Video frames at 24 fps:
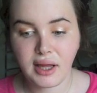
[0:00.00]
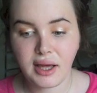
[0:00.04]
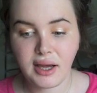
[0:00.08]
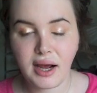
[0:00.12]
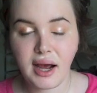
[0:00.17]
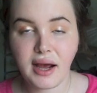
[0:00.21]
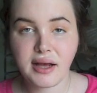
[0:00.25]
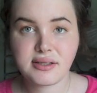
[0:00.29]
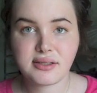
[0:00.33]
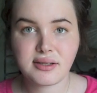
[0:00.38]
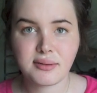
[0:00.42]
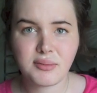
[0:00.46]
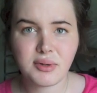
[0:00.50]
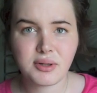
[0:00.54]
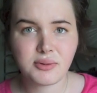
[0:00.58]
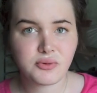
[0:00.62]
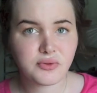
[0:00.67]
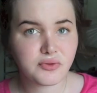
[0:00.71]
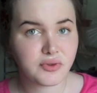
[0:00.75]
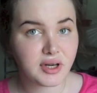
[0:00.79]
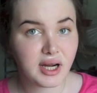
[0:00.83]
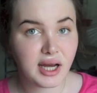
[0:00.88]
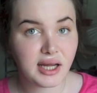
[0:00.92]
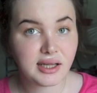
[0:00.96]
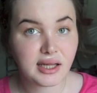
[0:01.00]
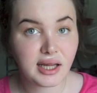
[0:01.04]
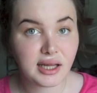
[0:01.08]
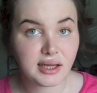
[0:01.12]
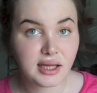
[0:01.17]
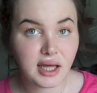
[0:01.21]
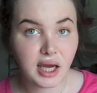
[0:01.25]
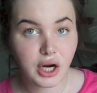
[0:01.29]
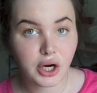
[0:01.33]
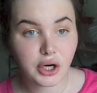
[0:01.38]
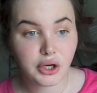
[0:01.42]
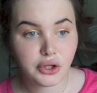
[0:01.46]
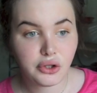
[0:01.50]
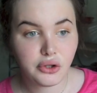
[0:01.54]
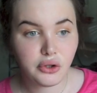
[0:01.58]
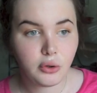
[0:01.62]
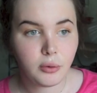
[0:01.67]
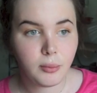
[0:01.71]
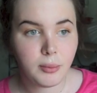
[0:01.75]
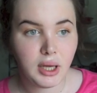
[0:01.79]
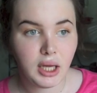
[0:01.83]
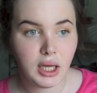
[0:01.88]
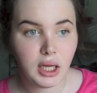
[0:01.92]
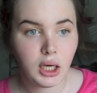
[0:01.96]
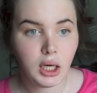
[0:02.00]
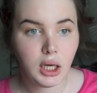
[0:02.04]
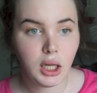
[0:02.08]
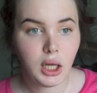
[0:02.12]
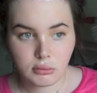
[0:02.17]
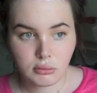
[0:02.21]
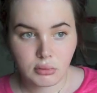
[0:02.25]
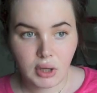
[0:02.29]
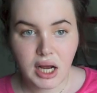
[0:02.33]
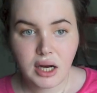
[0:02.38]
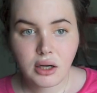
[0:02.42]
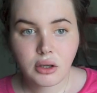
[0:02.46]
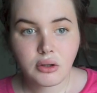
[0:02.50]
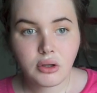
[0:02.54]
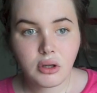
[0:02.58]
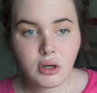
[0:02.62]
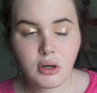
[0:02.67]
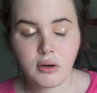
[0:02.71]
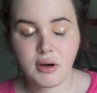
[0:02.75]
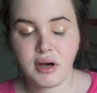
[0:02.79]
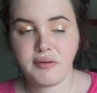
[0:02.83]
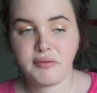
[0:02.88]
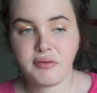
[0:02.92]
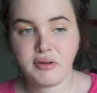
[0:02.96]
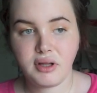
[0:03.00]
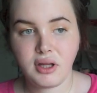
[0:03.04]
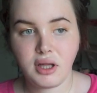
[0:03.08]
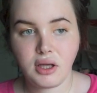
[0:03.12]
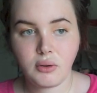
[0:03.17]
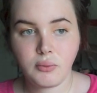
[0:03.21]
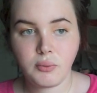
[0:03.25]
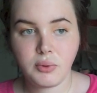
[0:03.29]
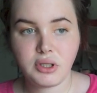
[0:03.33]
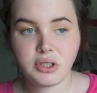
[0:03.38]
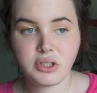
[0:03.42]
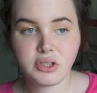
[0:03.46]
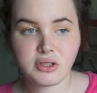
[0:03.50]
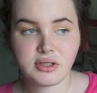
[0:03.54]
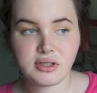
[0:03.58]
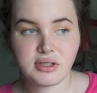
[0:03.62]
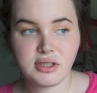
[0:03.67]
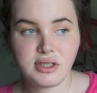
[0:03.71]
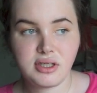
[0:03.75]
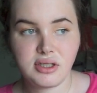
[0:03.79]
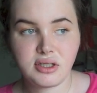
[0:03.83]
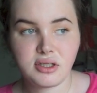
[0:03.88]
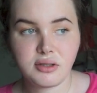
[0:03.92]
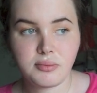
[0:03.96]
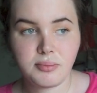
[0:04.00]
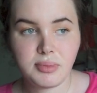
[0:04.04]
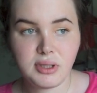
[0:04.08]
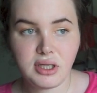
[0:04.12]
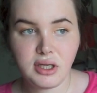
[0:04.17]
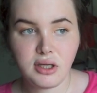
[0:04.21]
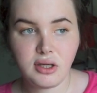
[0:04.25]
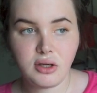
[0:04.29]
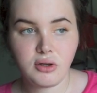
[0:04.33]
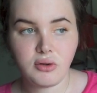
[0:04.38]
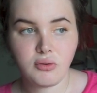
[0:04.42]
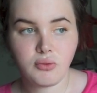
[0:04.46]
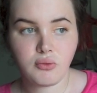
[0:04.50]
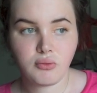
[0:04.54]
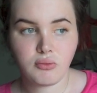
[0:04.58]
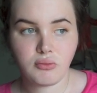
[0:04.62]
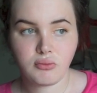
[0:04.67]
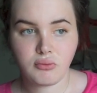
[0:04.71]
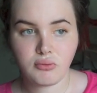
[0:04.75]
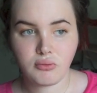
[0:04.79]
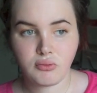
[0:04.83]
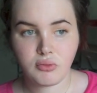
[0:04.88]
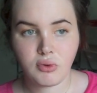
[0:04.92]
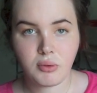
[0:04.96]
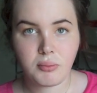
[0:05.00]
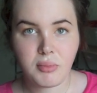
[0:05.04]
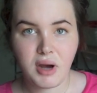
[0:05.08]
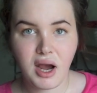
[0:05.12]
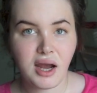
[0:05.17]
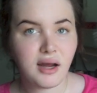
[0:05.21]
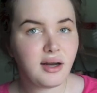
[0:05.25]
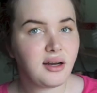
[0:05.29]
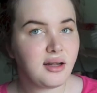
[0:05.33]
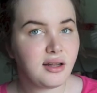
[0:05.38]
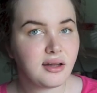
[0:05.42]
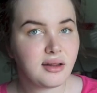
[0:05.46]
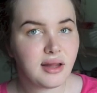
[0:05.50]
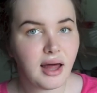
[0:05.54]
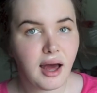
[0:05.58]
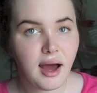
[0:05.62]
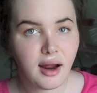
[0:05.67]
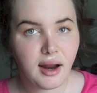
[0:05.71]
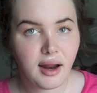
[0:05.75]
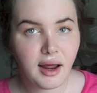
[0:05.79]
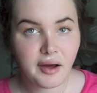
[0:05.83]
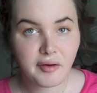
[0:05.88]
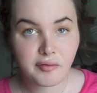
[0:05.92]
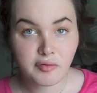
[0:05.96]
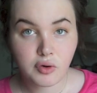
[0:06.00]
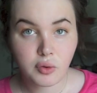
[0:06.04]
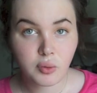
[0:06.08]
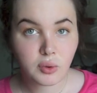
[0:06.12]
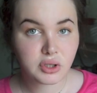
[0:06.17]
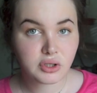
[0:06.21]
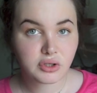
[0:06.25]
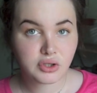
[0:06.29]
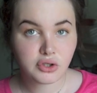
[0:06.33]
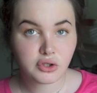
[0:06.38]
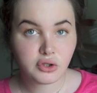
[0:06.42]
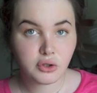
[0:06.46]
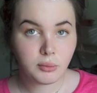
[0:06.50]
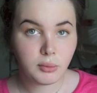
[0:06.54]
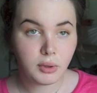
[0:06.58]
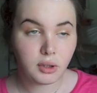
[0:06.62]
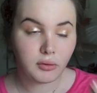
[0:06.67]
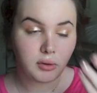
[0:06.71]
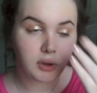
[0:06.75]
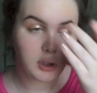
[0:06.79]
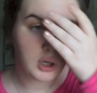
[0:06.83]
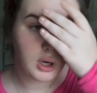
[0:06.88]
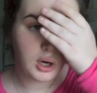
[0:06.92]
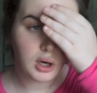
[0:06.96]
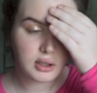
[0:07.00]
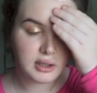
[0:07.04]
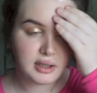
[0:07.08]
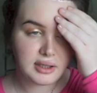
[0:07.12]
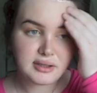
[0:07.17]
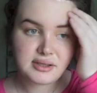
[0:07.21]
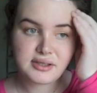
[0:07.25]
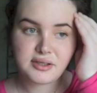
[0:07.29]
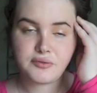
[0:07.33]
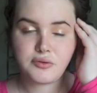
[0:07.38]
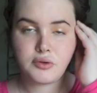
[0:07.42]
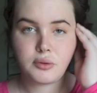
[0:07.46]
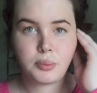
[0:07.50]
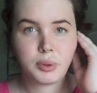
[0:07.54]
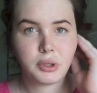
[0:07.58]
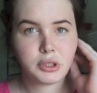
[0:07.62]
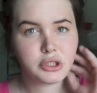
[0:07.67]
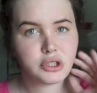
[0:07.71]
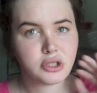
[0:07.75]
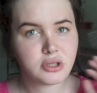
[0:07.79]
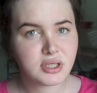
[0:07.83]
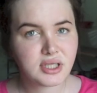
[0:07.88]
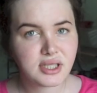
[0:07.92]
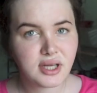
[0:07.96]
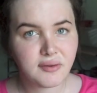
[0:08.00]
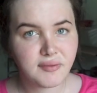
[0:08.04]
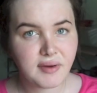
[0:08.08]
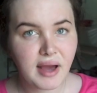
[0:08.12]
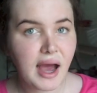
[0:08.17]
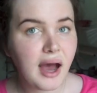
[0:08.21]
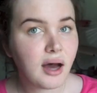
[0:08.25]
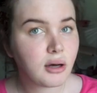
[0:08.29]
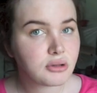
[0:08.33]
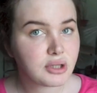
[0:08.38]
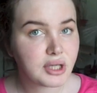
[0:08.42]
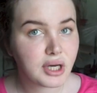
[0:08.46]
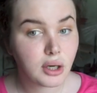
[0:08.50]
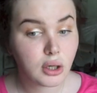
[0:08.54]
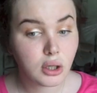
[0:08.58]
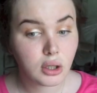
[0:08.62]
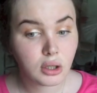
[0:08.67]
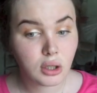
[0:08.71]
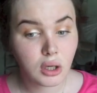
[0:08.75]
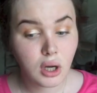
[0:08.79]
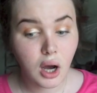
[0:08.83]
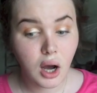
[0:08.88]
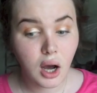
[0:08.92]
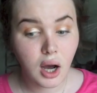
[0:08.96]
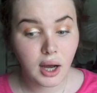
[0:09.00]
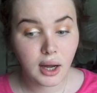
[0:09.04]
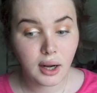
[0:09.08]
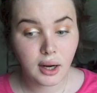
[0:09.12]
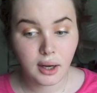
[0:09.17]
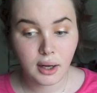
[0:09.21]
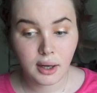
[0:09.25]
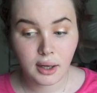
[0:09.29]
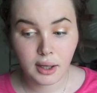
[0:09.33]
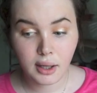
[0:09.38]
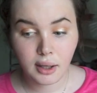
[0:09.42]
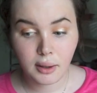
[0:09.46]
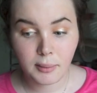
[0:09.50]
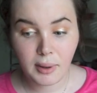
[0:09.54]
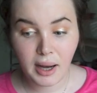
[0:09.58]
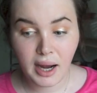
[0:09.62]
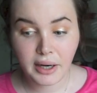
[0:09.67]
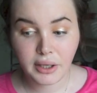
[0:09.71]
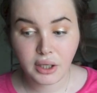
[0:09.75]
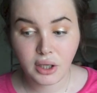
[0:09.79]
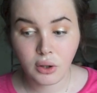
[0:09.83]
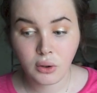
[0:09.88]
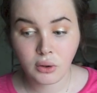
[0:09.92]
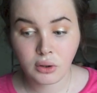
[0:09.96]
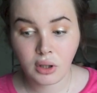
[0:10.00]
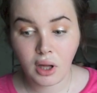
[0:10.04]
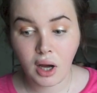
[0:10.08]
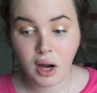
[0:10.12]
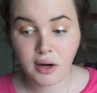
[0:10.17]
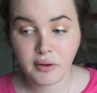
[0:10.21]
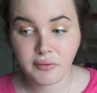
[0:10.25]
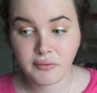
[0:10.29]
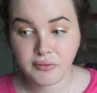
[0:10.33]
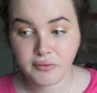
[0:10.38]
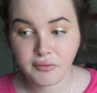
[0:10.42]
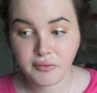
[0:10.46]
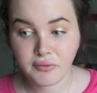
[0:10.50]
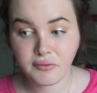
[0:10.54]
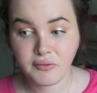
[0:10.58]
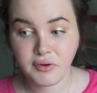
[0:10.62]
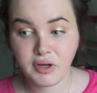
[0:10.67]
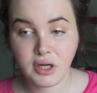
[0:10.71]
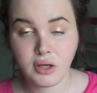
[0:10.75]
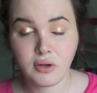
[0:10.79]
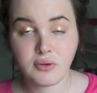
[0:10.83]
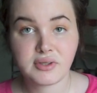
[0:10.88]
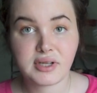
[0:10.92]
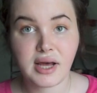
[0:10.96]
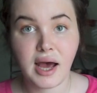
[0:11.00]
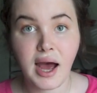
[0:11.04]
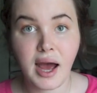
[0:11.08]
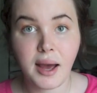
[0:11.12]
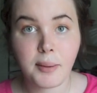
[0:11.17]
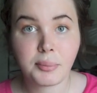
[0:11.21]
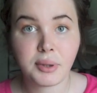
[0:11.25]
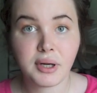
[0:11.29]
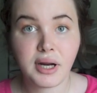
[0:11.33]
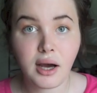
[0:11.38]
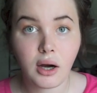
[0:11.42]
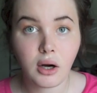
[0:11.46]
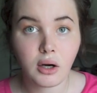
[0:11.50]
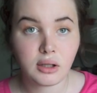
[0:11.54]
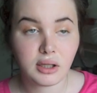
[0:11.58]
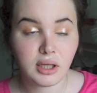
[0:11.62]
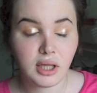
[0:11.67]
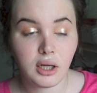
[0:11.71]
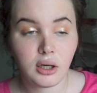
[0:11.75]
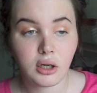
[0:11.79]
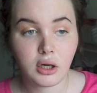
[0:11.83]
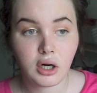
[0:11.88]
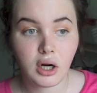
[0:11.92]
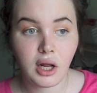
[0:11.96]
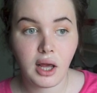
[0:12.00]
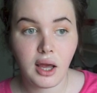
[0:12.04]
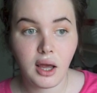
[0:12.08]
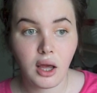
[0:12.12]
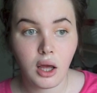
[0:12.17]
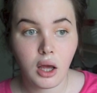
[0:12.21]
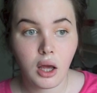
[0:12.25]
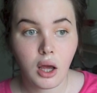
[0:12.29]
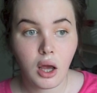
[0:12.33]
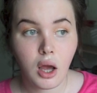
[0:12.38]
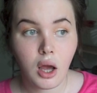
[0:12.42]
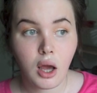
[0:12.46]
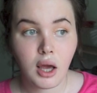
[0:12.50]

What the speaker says: like, I sometimes forget that they are human. I don't know. I feel like we just need to be reminded that everyone's human regardless if you put yourself out there or not. I know a lot of videos I put out on the internet,